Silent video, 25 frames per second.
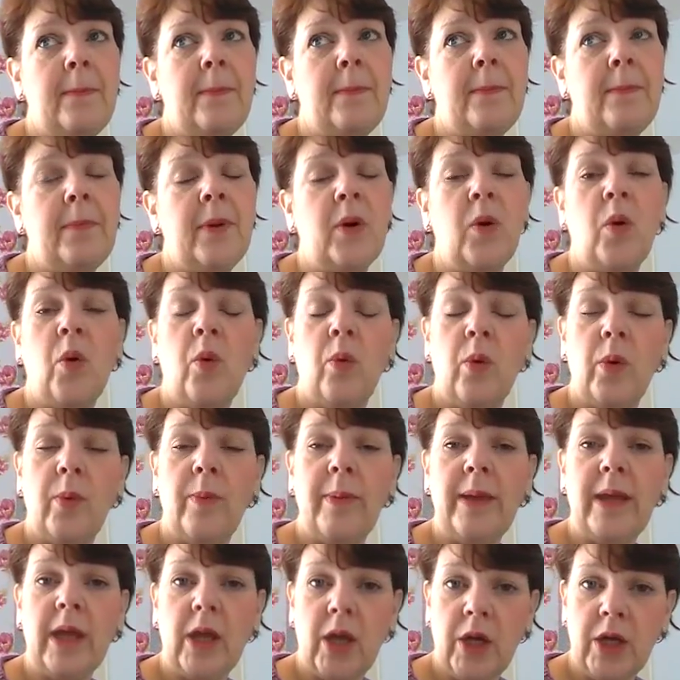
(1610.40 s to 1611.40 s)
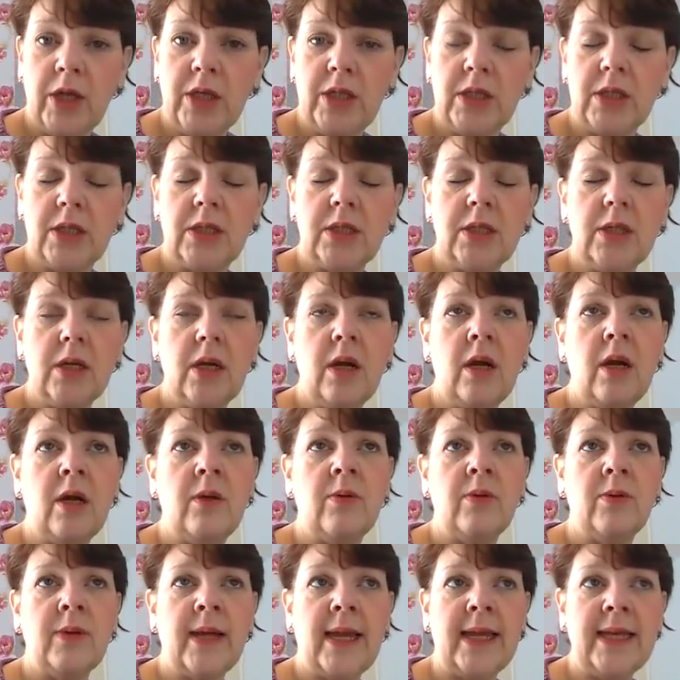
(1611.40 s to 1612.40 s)
But all will be good. I
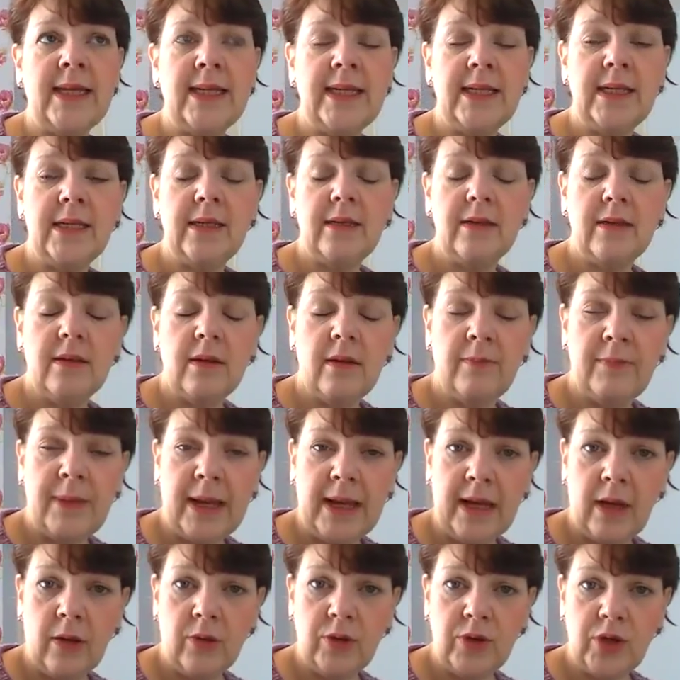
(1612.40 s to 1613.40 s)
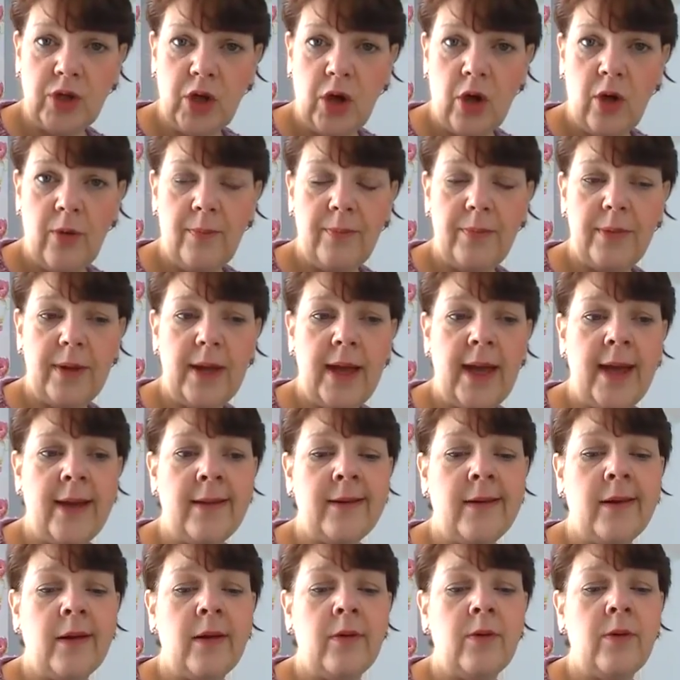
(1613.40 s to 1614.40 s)
will get it back on top
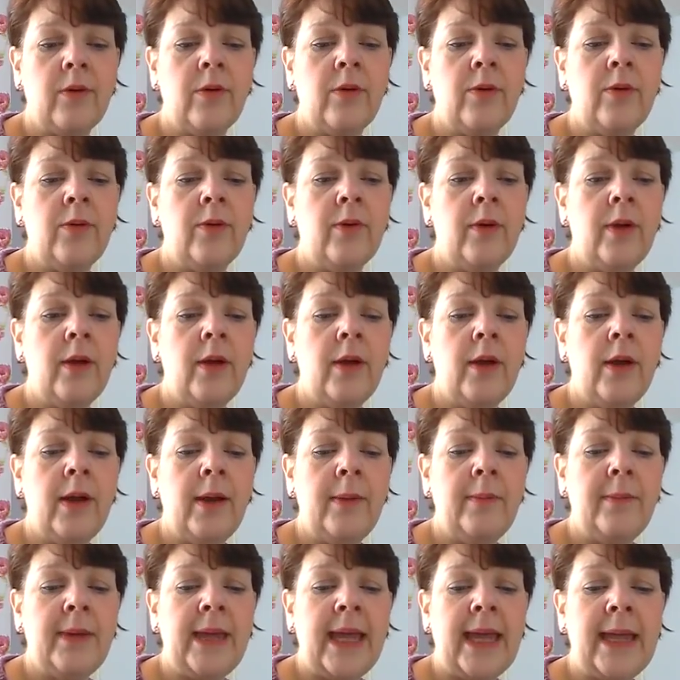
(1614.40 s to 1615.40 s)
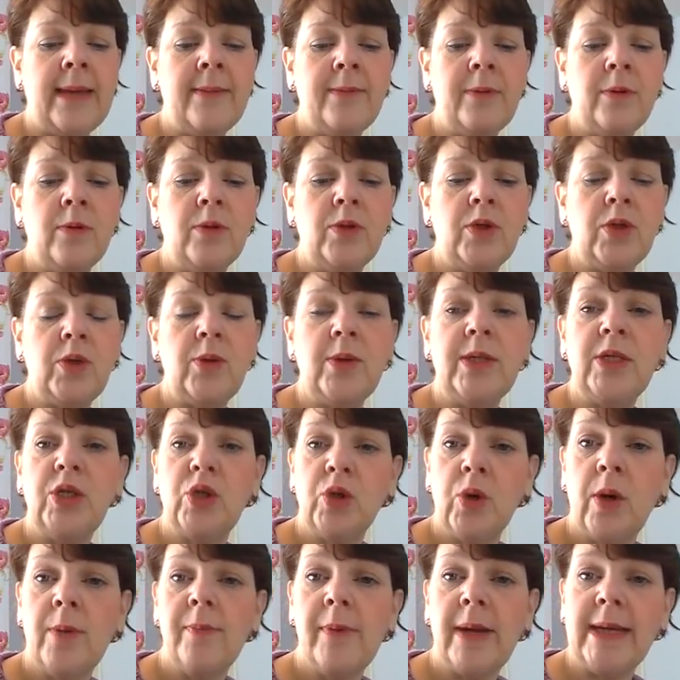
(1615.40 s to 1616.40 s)
and I will be able to
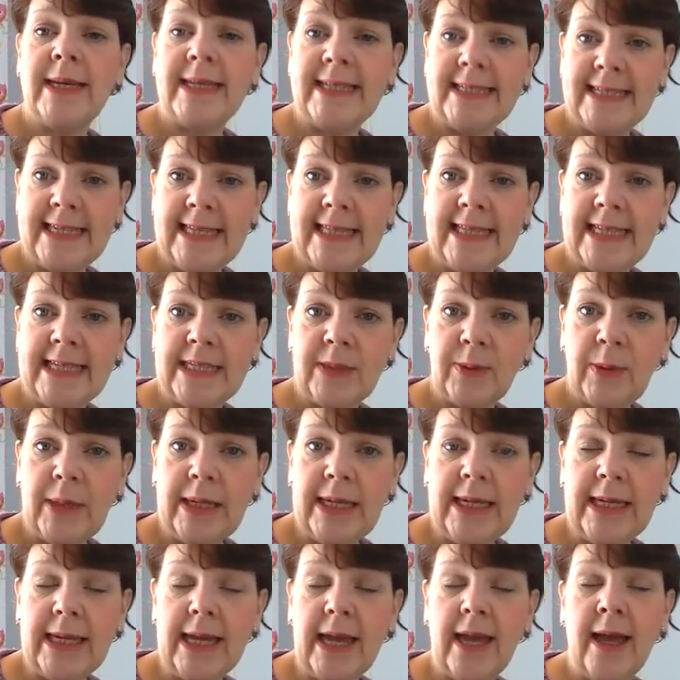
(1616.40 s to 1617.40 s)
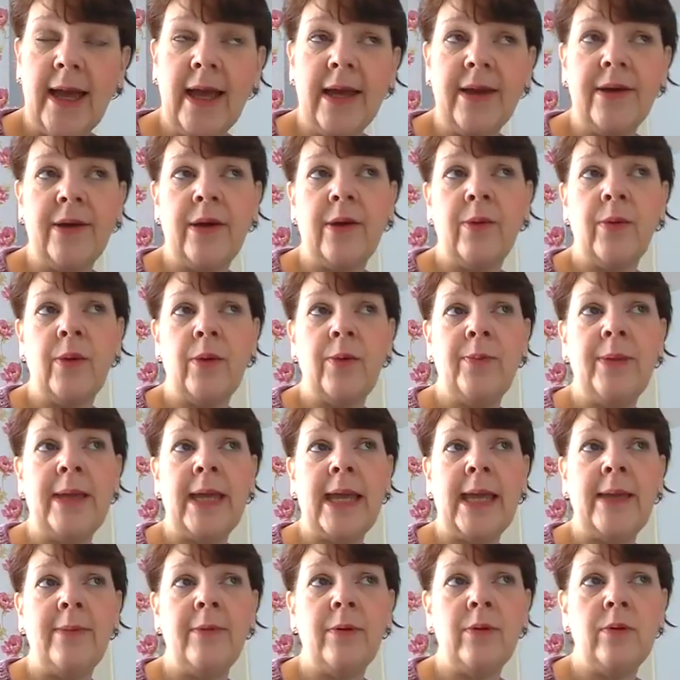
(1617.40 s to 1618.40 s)
enjoy my knitting this week and I will be
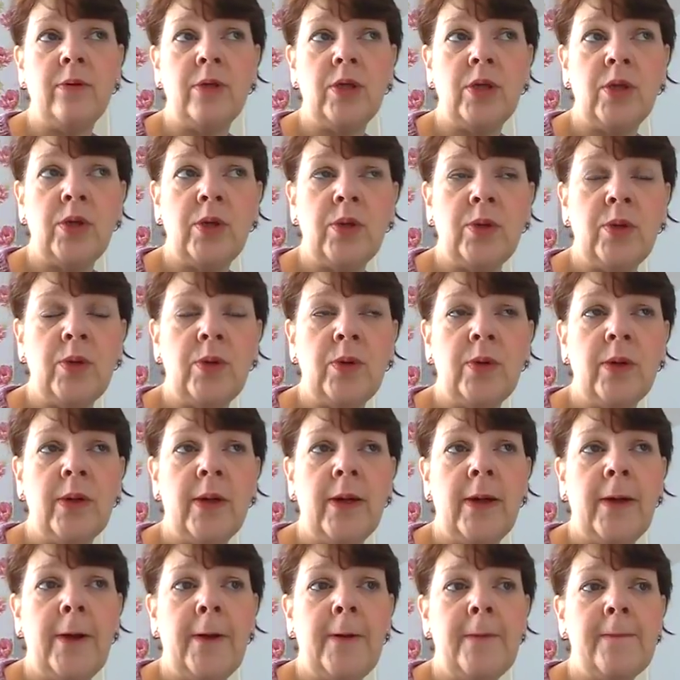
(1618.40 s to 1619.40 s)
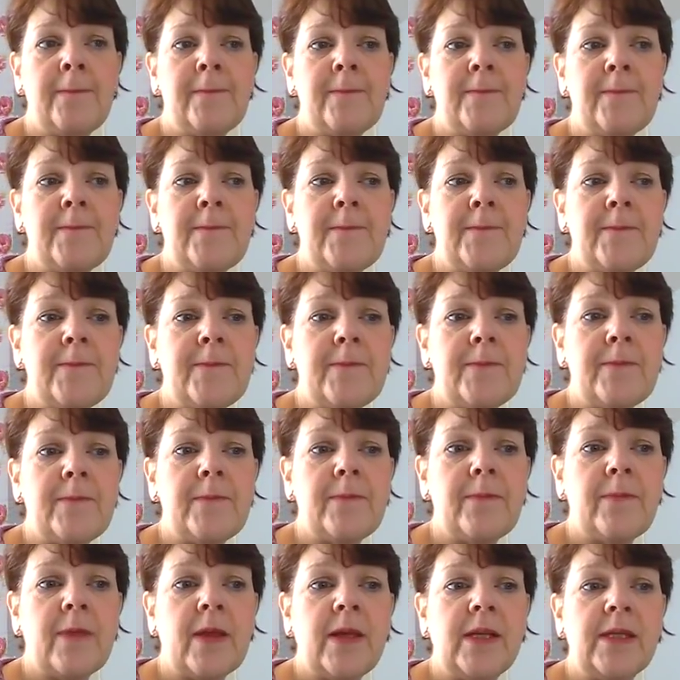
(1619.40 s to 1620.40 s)
able to
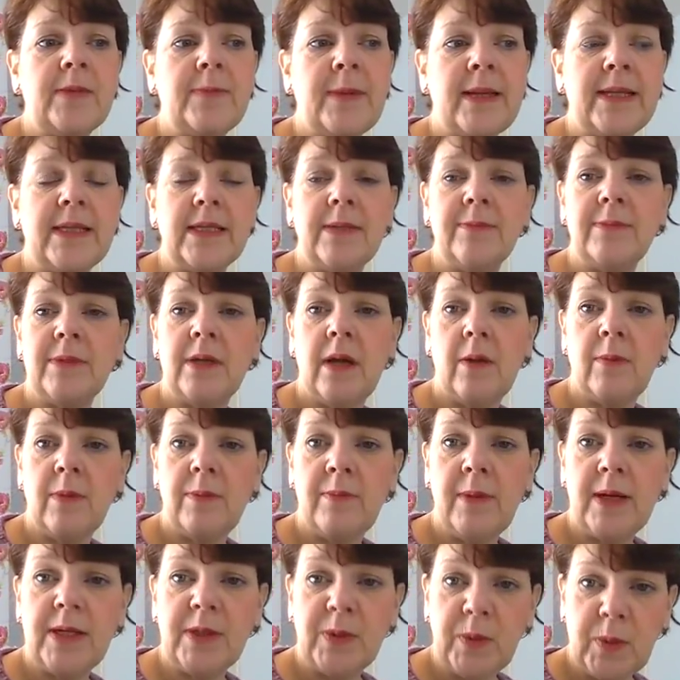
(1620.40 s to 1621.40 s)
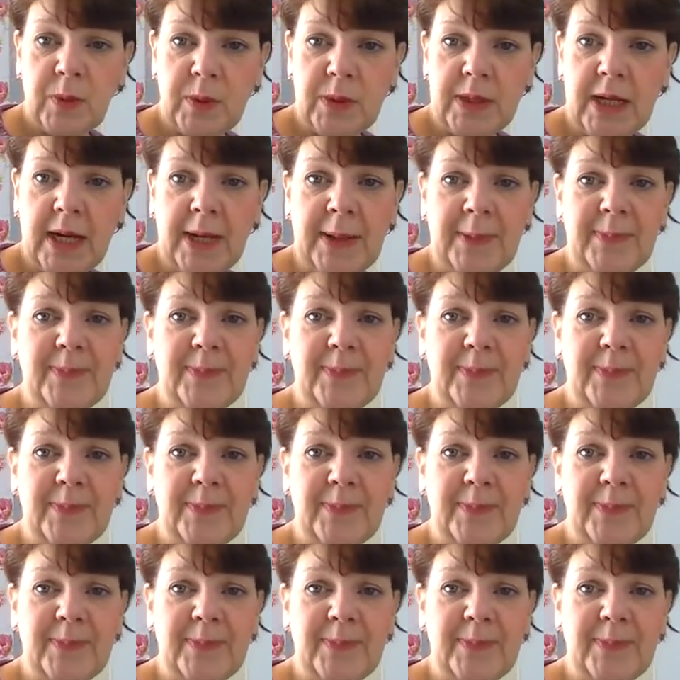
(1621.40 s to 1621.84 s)
spend some time with my daughter